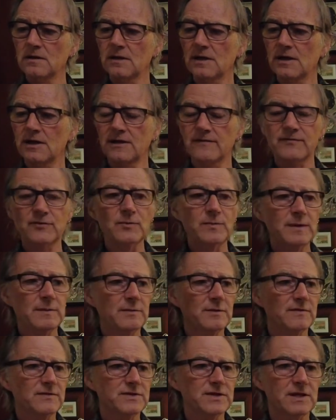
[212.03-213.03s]
And a few
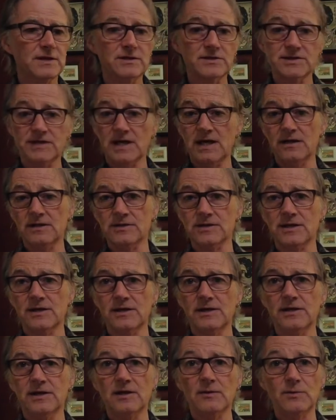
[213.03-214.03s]
people have said there's Talisker
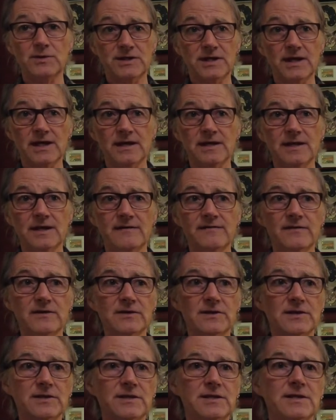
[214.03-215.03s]
in there, which I can
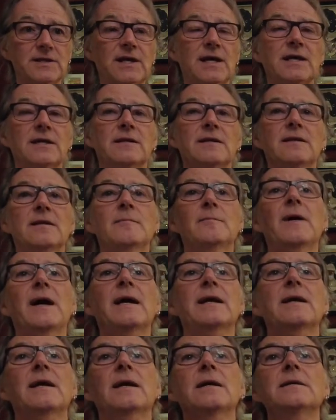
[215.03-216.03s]
definitely detect in the
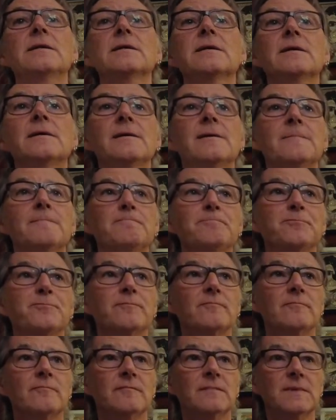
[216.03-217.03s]
back end.
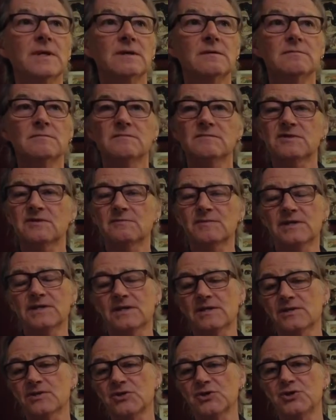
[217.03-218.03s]
Somebody
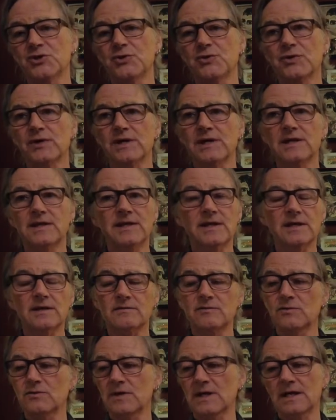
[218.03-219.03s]
says there's Jura in there,
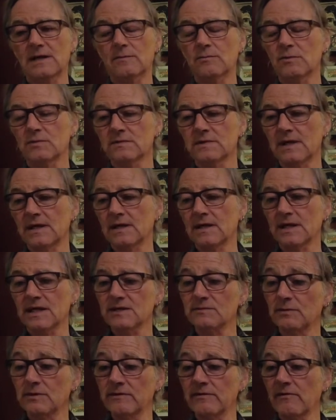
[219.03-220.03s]
no animal. I
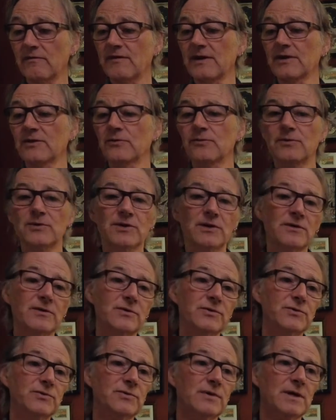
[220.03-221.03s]
guess we'll never find out what the other
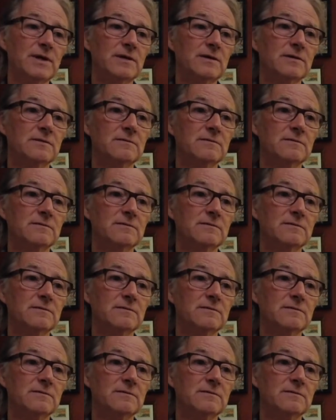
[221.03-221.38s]
two are.